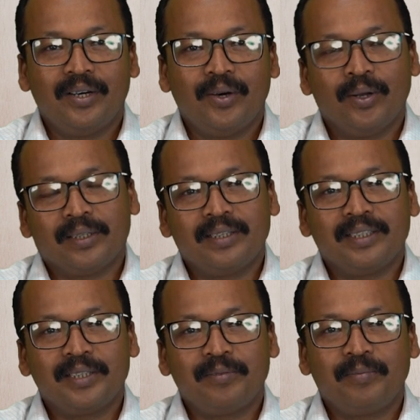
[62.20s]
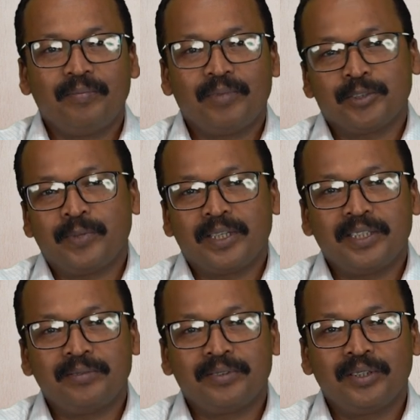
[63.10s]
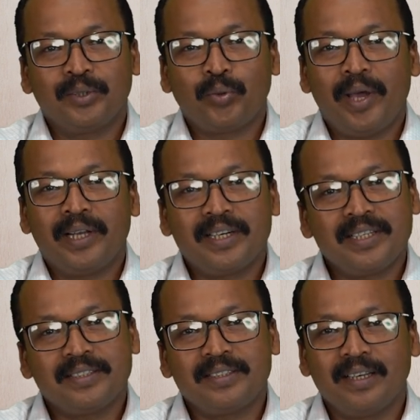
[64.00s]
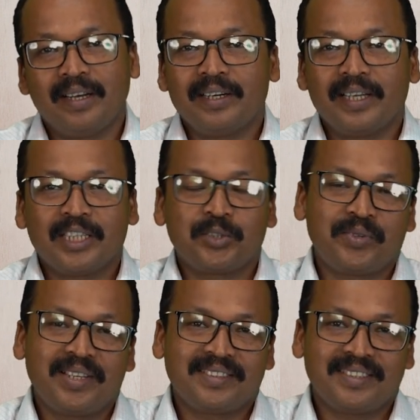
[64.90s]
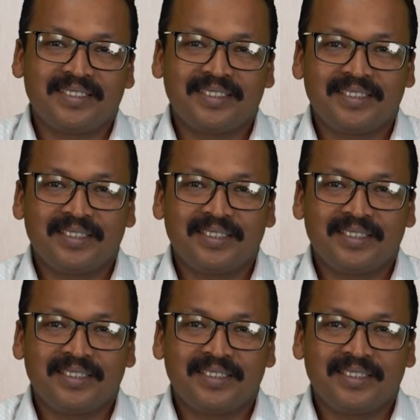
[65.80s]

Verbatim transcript: alternative perspectives to enrich the learning experiences.